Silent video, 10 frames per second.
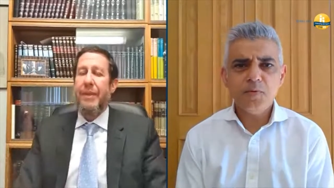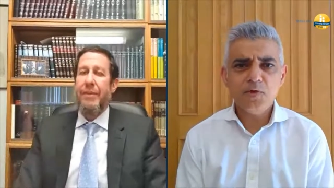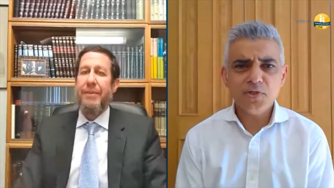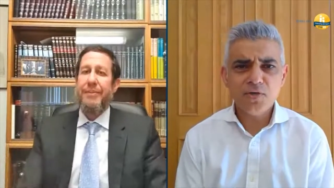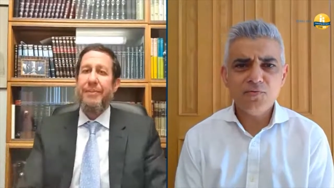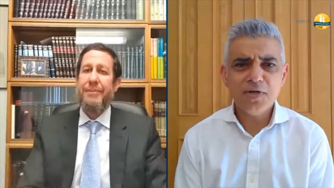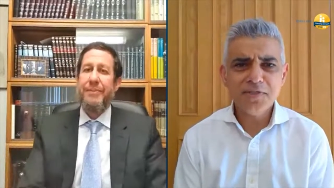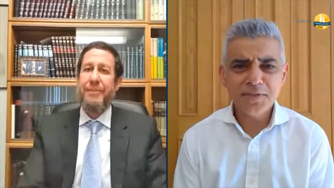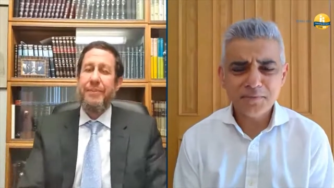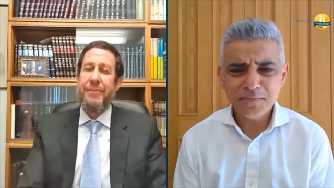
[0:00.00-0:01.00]
Speaker 1: because I'll
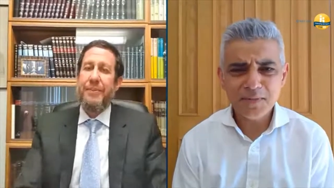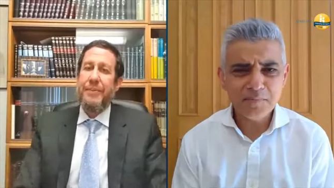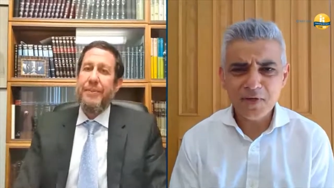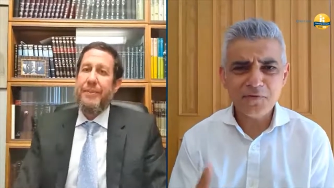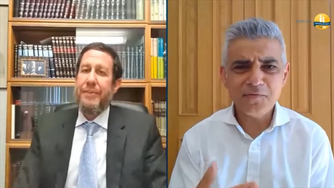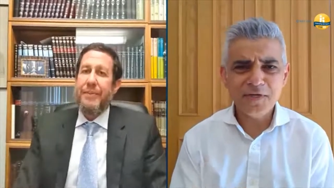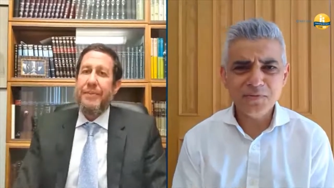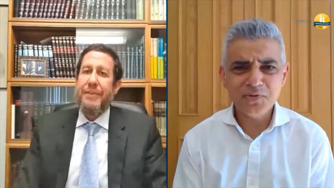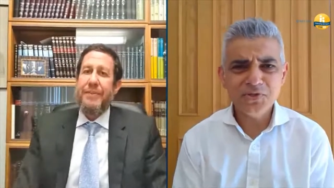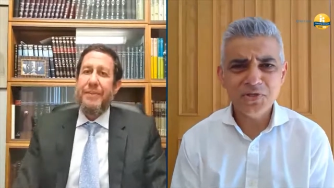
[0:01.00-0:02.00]
write it. I'm
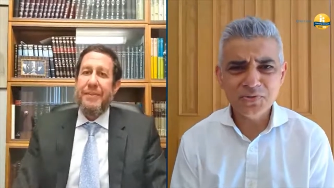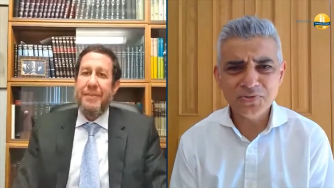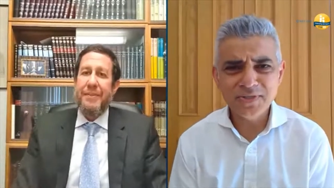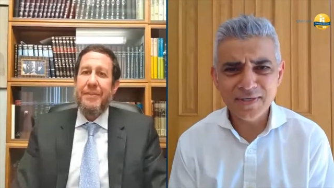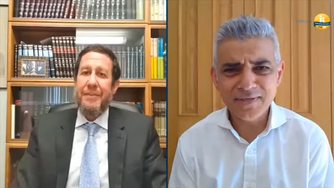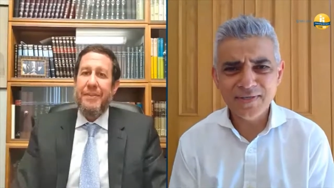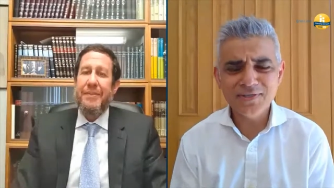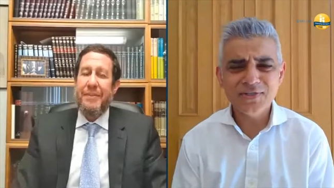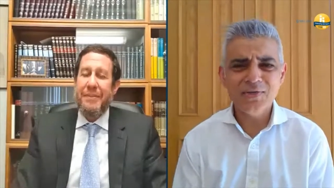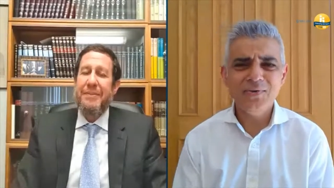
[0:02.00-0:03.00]
paraphrasing what Churchill said.
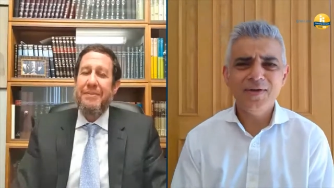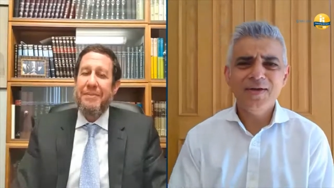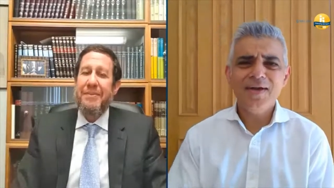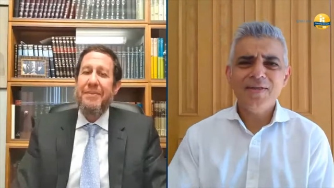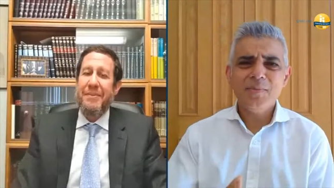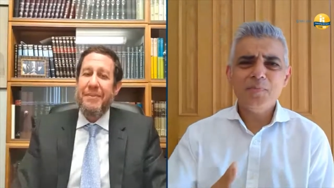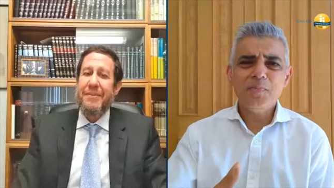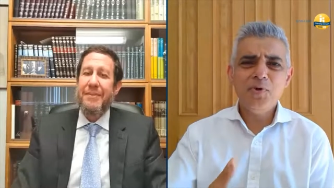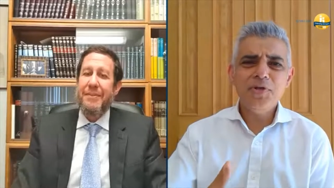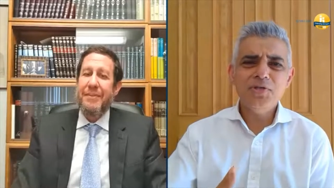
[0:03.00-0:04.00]
And so the,
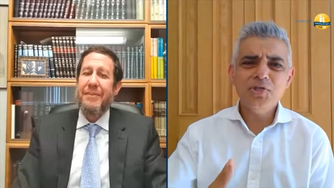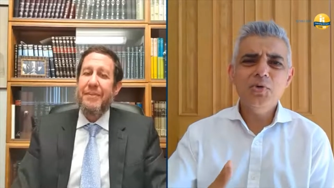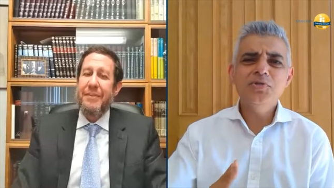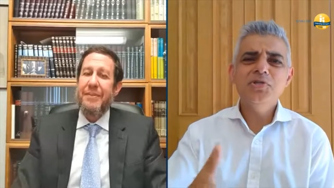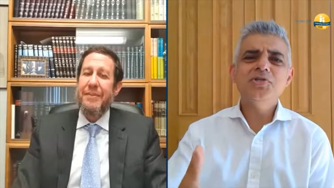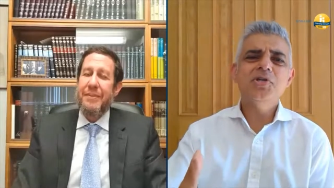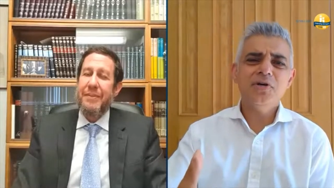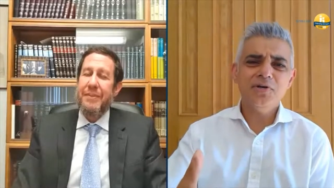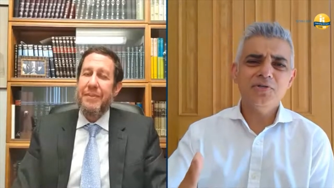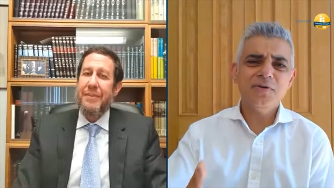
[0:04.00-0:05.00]
the, point is who is in
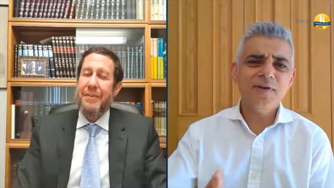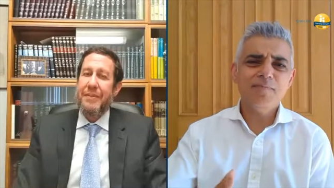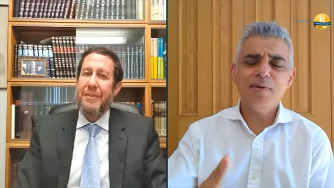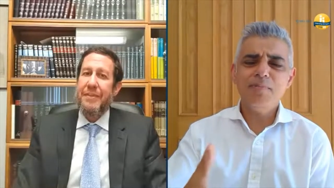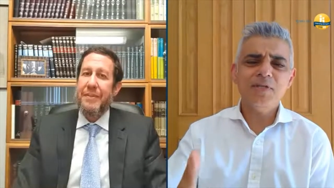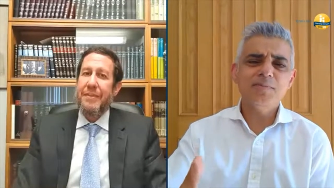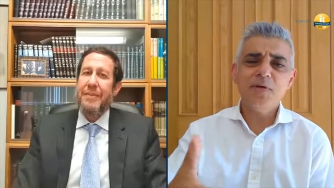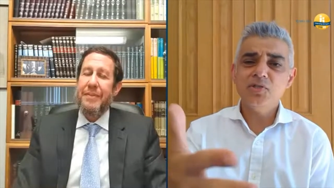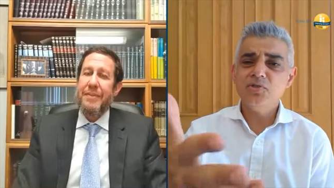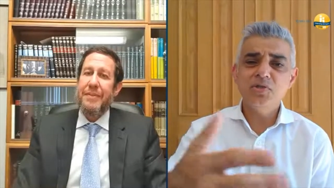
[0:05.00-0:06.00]
charge of our public
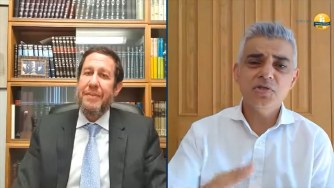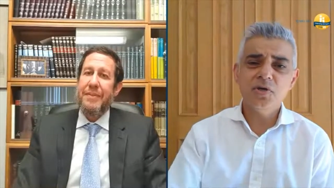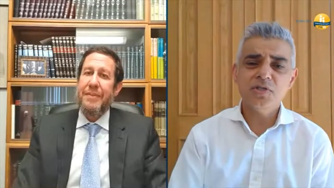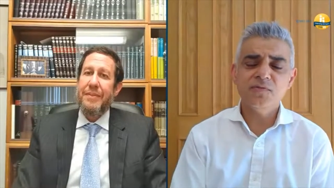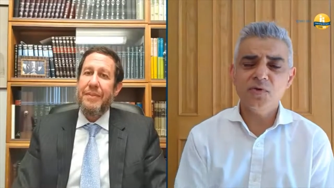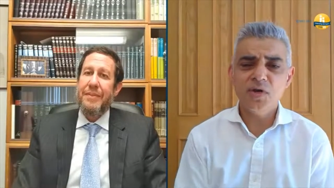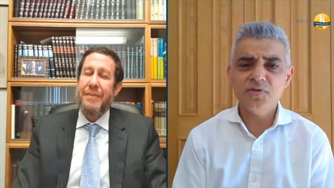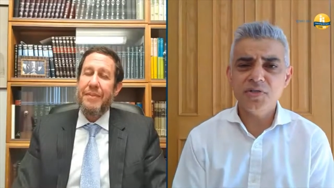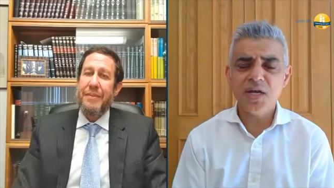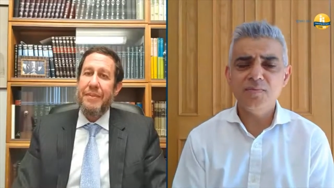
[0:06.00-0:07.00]
space? Who's in charge of what
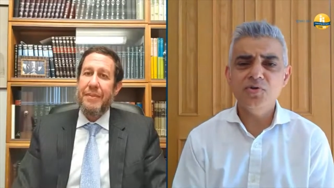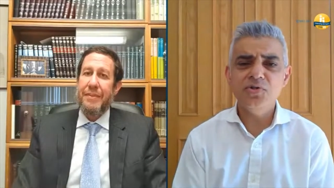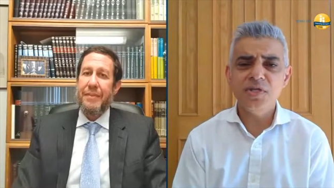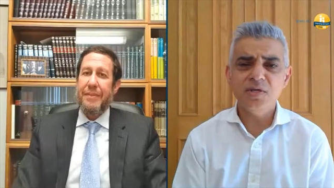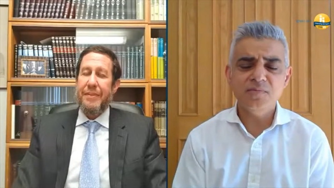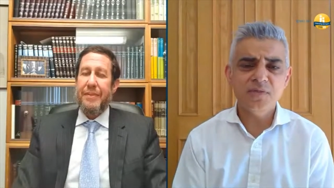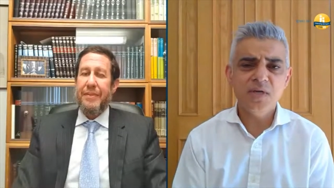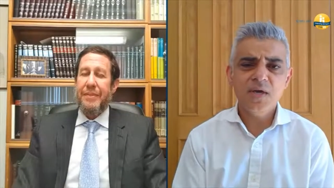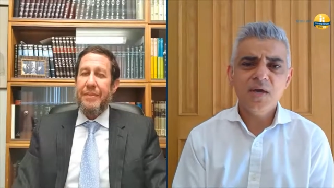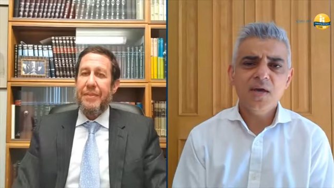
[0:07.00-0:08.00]
goes in our
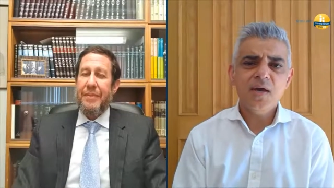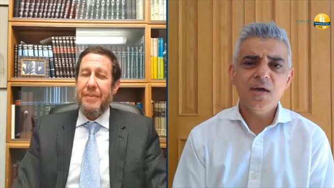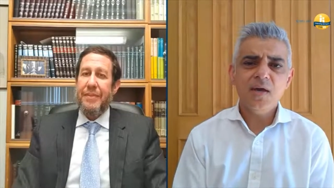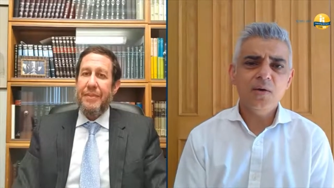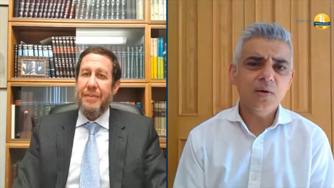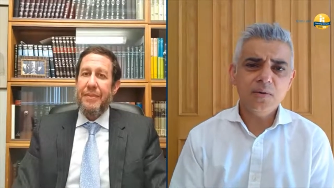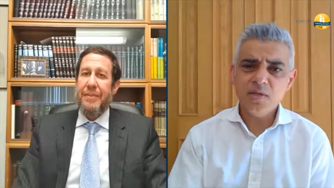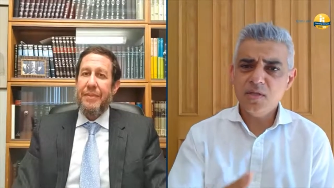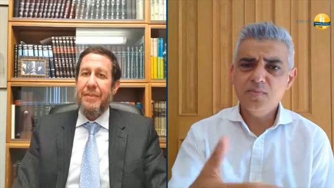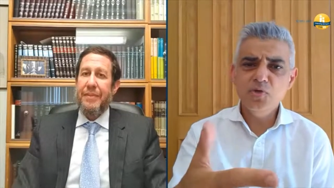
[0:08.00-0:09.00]
museums? Uh,
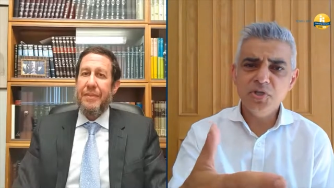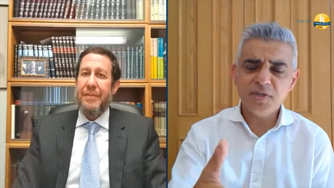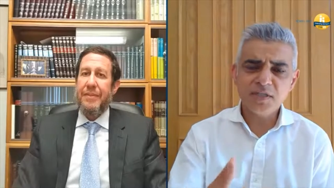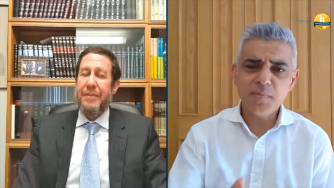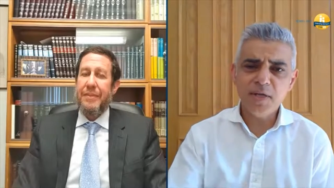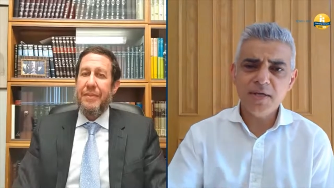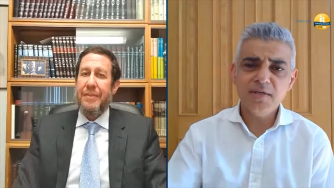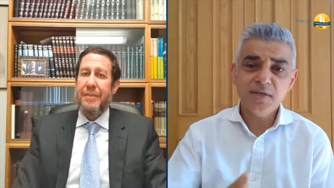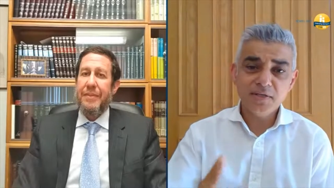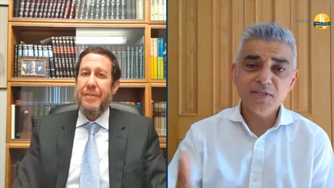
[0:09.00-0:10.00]
the music that's
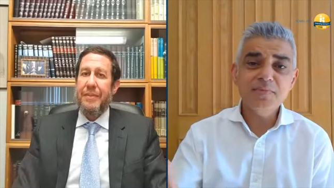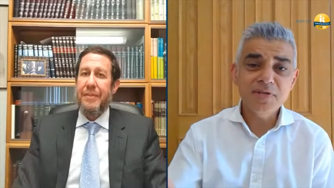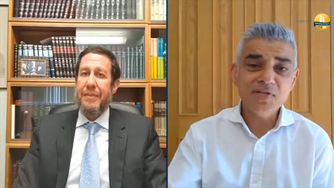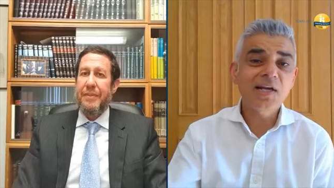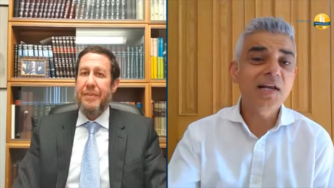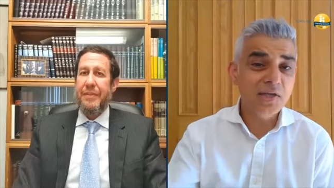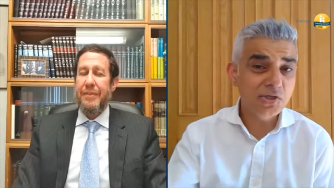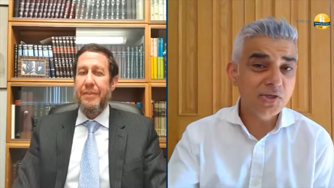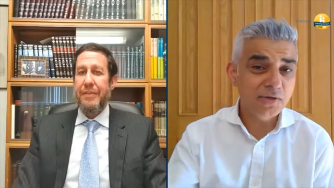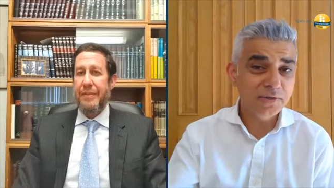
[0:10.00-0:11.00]
played? Somebody's
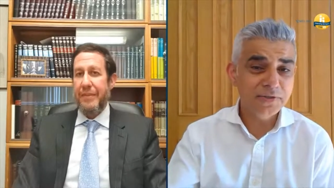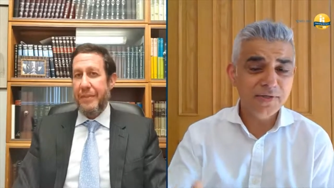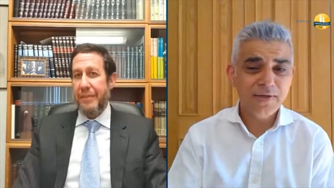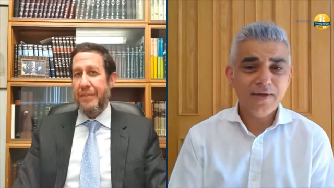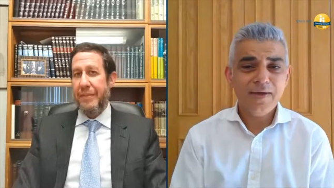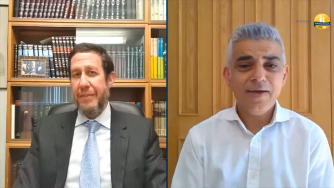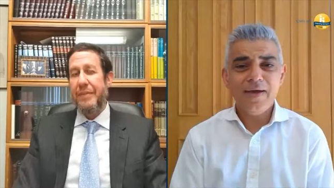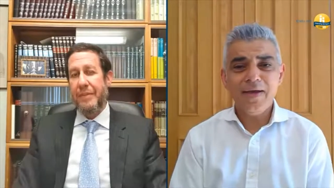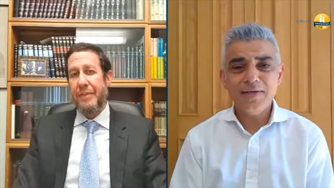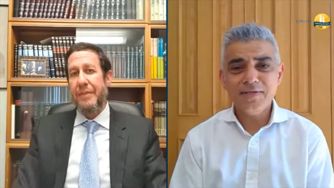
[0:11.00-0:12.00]
clearly in charge.
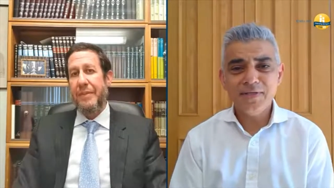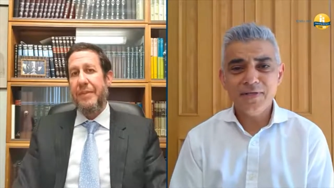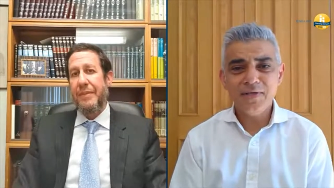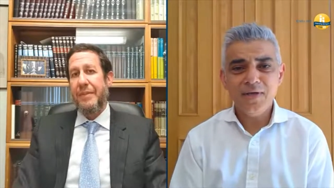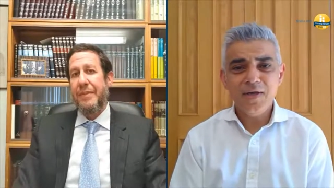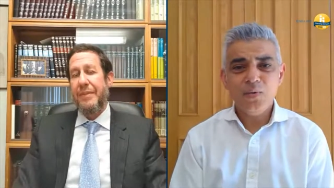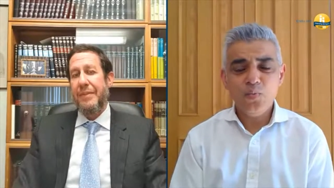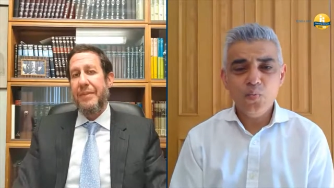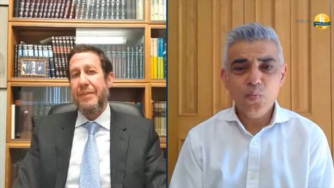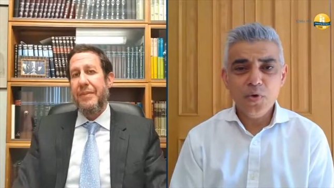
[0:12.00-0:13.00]
And, uh,
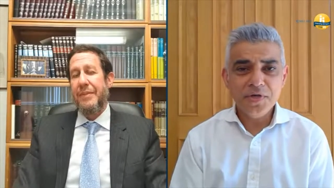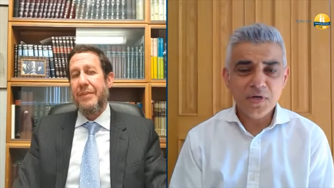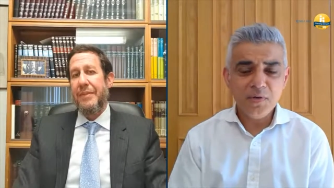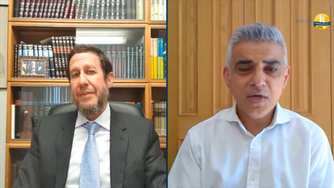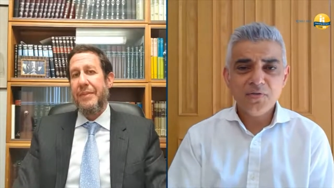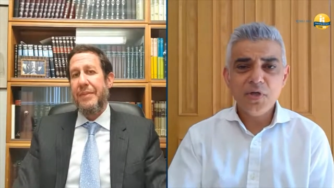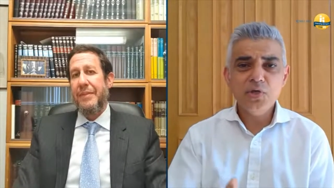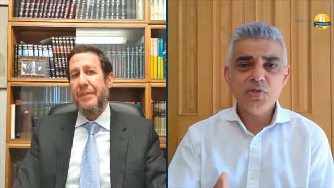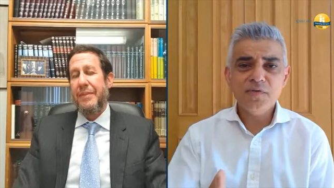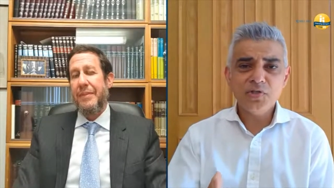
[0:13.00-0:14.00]
you know,
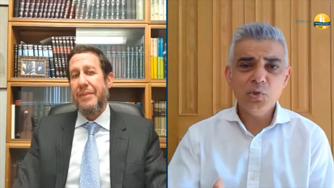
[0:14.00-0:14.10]
those of